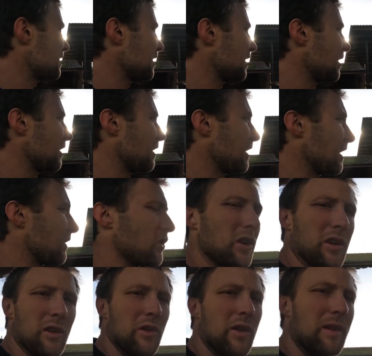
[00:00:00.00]
So yeah, I've
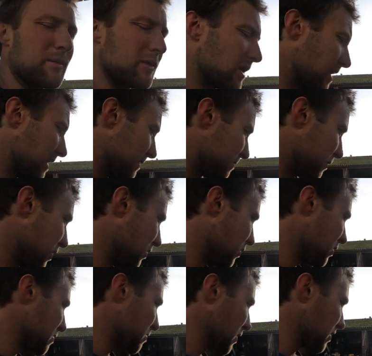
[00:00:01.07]
got to go and empty a
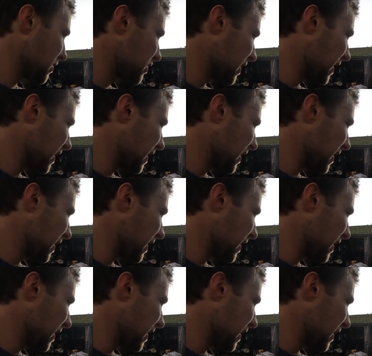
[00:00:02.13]
horse muck